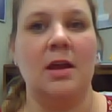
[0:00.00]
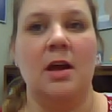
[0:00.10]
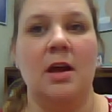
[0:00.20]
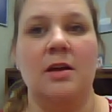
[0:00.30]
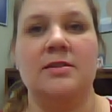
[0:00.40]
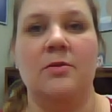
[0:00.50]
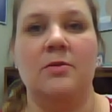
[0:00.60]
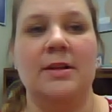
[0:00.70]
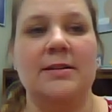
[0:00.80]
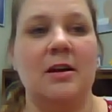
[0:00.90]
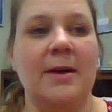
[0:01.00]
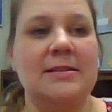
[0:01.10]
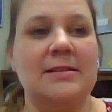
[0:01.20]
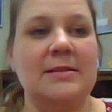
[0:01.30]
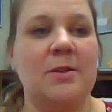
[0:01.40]
So, let's talk about
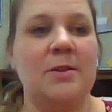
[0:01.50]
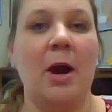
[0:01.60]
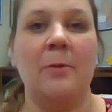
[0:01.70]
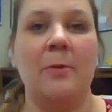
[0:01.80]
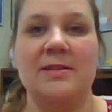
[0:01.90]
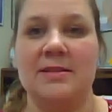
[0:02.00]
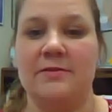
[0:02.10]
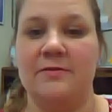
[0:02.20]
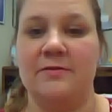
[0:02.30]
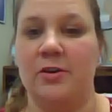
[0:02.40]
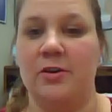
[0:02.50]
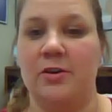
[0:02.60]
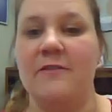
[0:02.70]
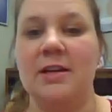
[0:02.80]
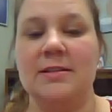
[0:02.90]
some of the purposes of
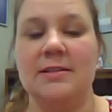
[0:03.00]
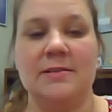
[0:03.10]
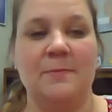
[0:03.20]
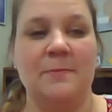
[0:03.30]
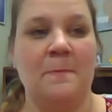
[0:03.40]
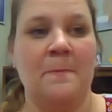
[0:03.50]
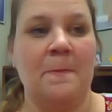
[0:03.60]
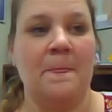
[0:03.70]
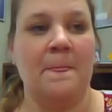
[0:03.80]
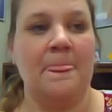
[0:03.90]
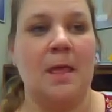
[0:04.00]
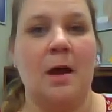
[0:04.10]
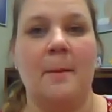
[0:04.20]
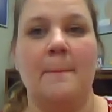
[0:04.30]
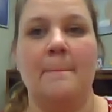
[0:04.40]
infographics.
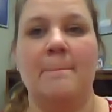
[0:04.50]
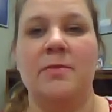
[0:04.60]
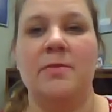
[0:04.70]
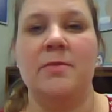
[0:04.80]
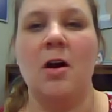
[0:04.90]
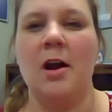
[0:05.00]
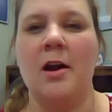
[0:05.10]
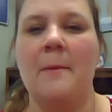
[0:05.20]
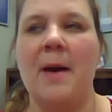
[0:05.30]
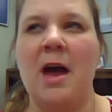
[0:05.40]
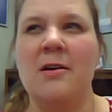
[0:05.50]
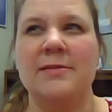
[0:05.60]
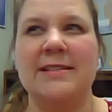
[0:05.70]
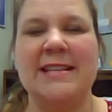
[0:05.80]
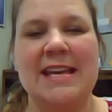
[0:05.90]
There are
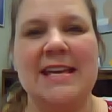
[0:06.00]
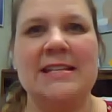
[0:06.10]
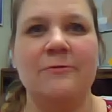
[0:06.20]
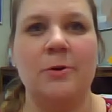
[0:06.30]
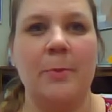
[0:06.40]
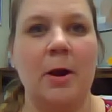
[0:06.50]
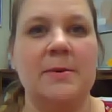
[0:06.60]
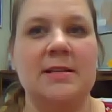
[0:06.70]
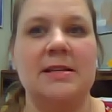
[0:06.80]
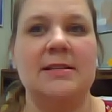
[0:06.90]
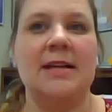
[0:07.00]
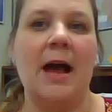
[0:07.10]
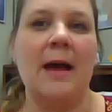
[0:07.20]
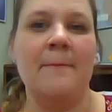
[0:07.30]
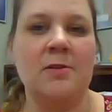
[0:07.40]
about 10 different purposes.
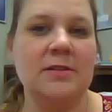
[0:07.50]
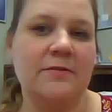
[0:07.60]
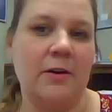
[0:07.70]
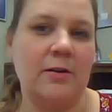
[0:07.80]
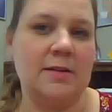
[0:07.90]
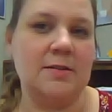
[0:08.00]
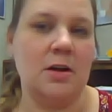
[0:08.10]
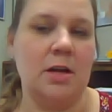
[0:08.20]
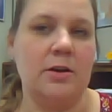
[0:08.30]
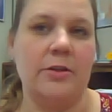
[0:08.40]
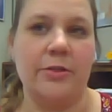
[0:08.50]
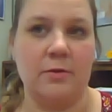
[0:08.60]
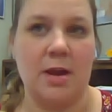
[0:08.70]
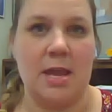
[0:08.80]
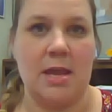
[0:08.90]
I mostly focus on
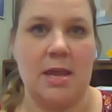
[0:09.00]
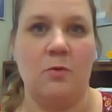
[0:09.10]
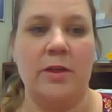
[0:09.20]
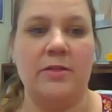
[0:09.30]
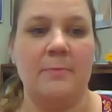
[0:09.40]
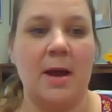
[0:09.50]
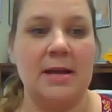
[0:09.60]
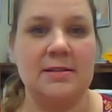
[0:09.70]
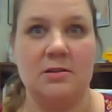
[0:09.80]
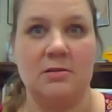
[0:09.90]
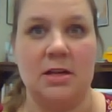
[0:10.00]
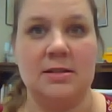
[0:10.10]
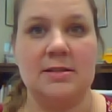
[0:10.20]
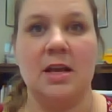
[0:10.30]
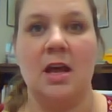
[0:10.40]
three with my
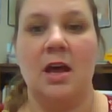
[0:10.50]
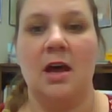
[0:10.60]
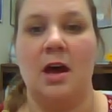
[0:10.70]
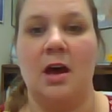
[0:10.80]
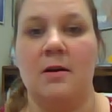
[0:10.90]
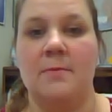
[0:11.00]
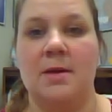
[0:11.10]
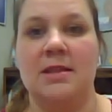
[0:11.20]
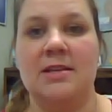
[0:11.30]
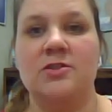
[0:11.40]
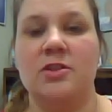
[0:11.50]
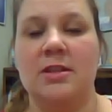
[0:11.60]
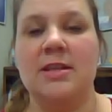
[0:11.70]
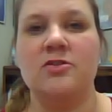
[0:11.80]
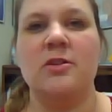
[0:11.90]
students. And these are
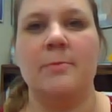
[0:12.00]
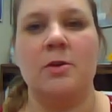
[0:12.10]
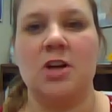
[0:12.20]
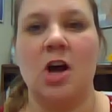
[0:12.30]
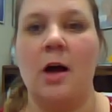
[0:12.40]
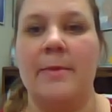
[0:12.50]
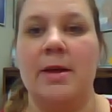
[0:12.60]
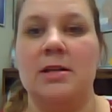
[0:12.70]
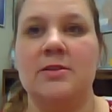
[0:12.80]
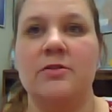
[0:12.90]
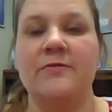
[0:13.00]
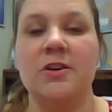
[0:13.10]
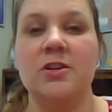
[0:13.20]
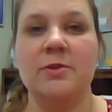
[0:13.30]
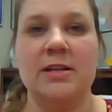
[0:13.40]
the most common. So the
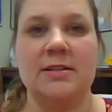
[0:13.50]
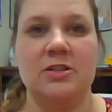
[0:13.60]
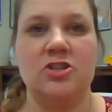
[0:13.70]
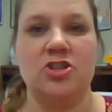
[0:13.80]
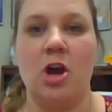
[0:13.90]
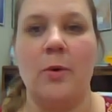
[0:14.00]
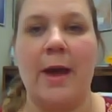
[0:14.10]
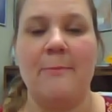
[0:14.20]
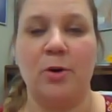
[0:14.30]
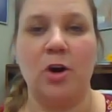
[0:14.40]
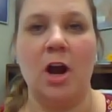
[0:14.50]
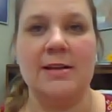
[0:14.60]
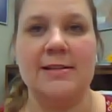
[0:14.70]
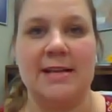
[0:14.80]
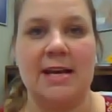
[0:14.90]
first one is to show a
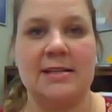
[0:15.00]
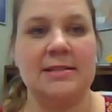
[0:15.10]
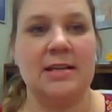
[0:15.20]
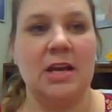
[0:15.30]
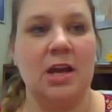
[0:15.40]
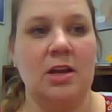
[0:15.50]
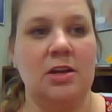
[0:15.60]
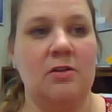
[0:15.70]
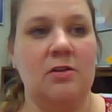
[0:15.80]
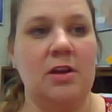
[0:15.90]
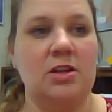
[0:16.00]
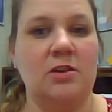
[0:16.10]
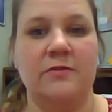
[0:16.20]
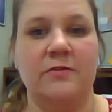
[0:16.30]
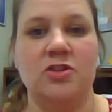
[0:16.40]
process. You can
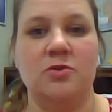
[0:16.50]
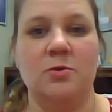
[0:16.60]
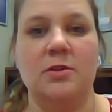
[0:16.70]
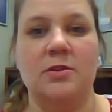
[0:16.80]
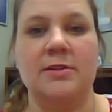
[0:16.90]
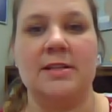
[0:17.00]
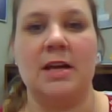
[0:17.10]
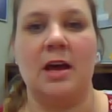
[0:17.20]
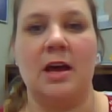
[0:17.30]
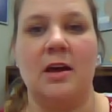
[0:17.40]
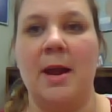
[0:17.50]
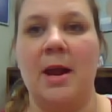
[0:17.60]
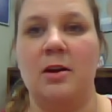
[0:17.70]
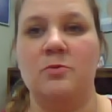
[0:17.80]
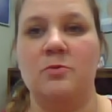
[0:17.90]
use visuals
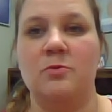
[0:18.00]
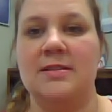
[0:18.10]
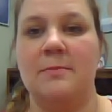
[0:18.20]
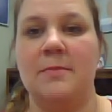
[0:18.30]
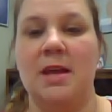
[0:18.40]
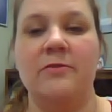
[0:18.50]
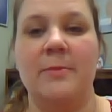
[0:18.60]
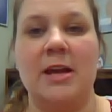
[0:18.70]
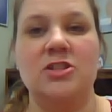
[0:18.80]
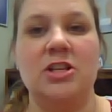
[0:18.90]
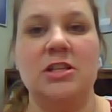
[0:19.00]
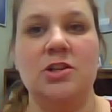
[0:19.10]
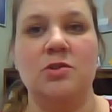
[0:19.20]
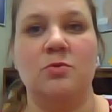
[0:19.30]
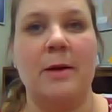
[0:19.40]
paired with some information
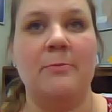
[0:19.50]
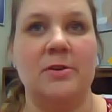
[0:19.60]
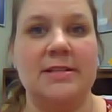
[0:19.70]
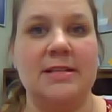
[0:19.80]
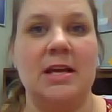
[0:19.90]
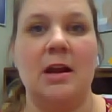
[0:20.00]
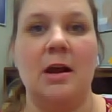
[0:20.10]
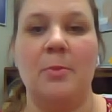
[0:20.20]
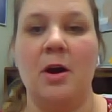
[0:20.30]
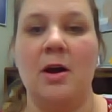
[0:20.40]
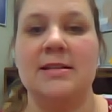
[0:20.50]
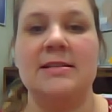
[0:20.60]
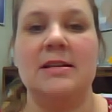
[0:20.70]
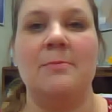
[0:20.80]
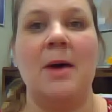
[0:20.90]
to represent a
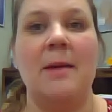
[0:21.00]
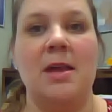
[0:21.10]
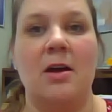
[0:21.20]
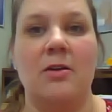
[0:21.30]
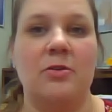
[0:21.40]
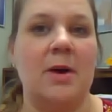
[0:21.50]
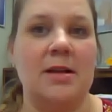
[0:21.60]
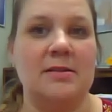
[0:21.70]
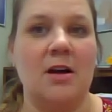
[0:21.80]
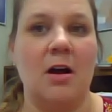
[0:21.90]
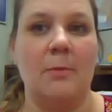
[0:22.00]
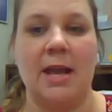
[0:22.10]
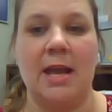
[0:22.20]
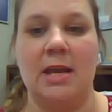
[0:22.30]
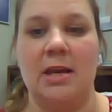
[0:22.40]
process that might be otherwise
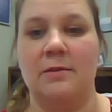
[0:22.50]
complicated.